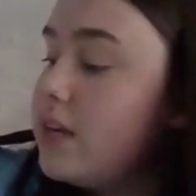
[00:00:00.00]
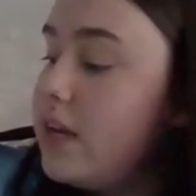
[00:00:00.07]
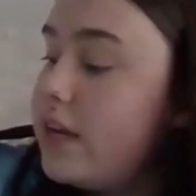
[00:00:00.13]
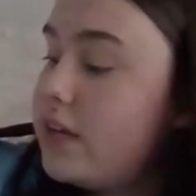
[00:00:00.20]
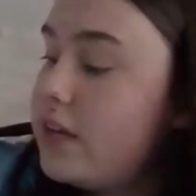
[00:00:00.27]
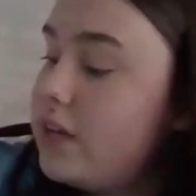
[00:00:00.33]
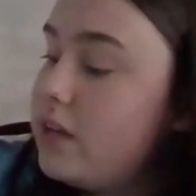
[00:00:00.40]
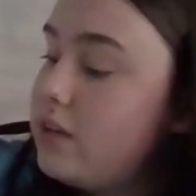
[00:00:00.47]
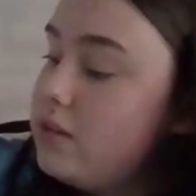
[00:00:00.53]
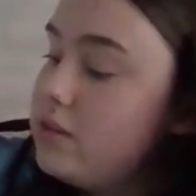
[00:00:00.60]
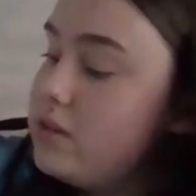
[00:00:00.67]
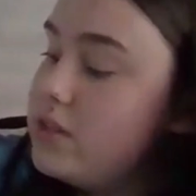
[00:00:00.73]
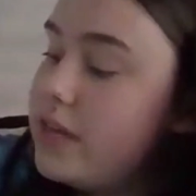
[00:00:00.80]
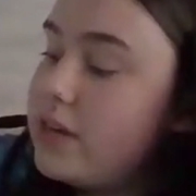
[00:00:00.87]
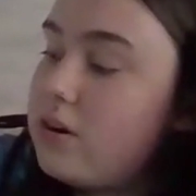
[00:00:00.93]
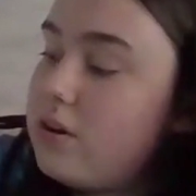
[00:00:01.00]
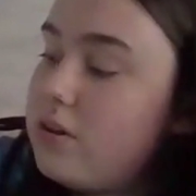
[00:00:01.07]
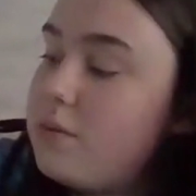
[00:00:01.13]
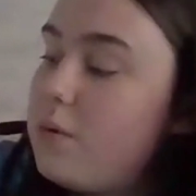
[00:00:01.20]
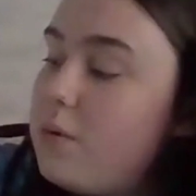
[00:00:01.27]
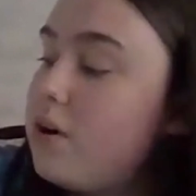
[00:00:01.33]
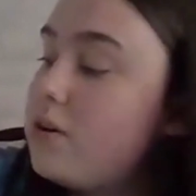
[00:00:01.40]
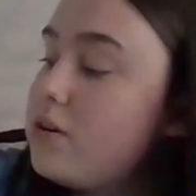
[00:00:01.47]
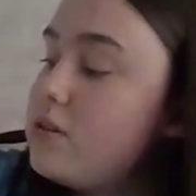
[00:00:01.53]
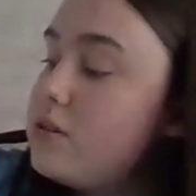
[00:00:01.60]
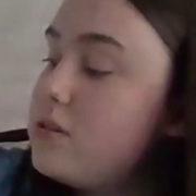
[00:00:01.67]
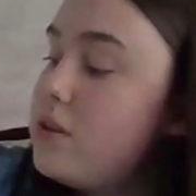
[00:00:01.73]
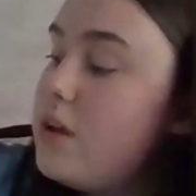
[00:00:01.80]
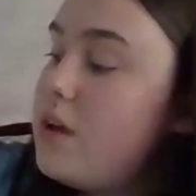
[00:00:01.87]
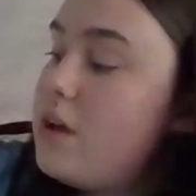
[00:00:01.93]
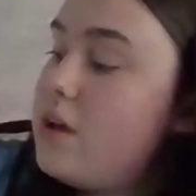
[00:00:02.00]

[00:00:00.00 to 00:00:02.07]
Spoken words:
Like did all the words,